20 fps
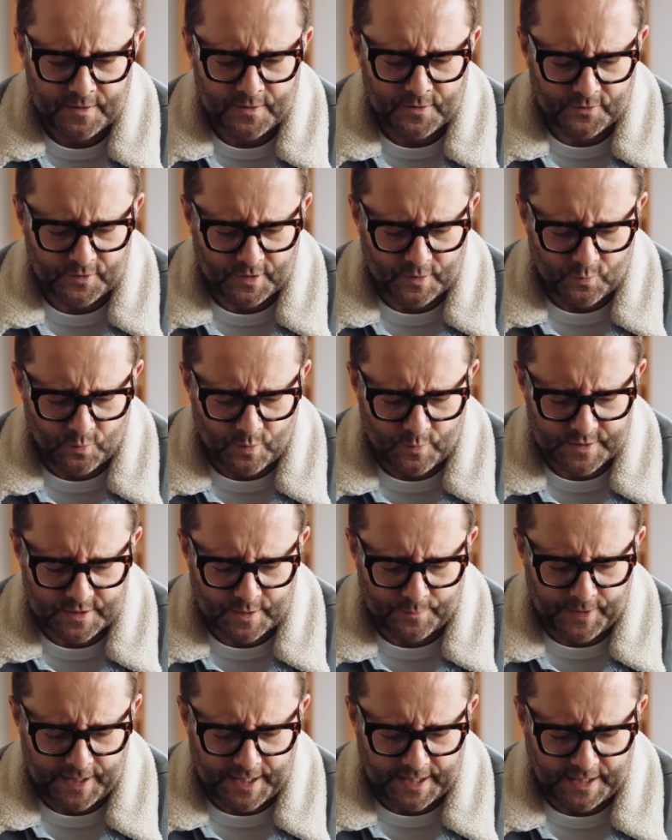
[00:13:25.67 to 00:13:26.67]
So what was
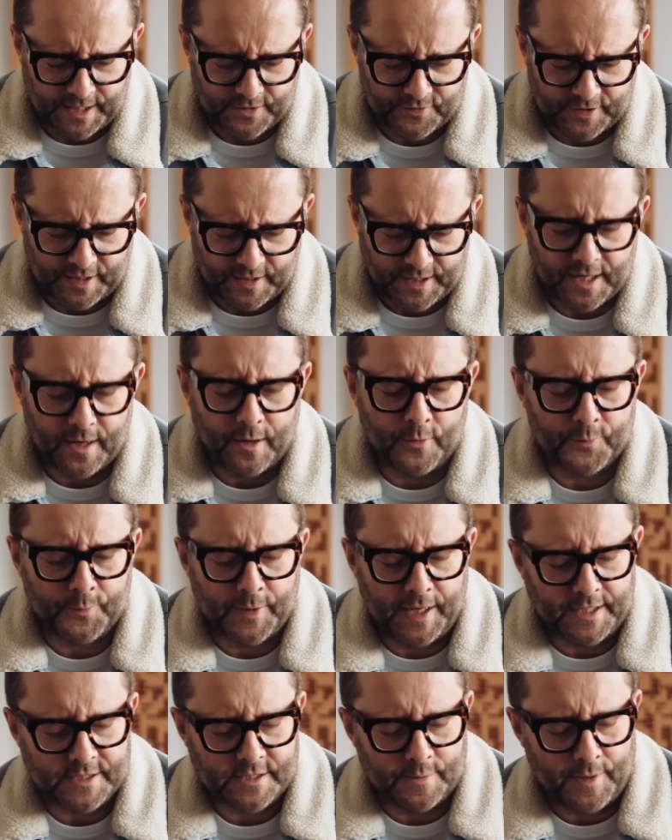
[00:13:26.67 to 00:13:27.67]
I playing yesterday? Yeah, I was
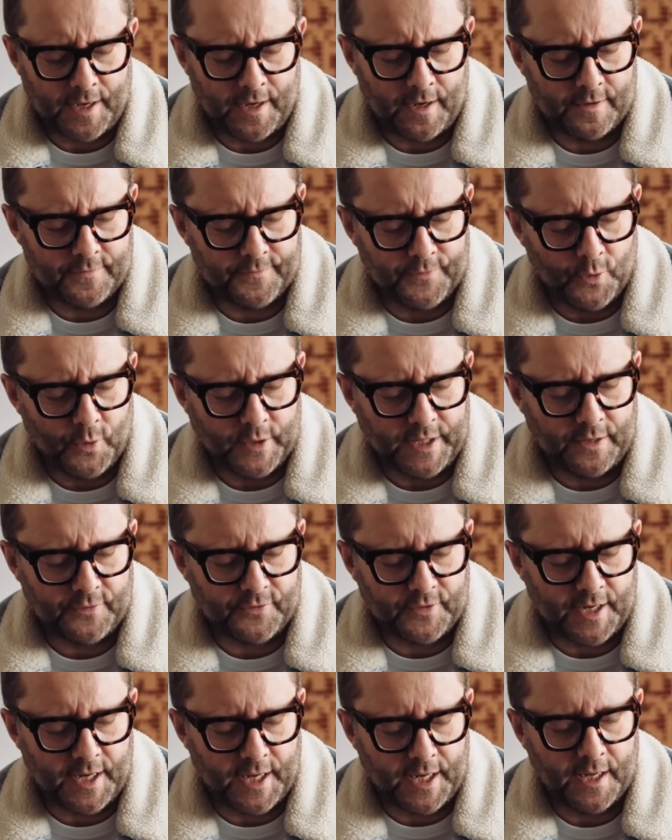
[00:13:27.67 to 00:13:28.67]
playing some hard floor
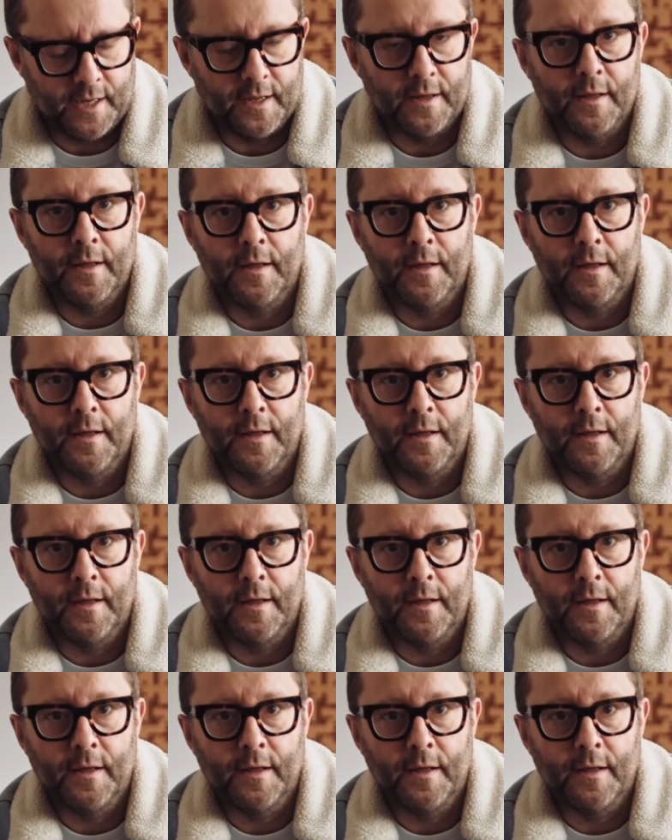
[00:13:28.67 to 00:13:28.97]
yesterday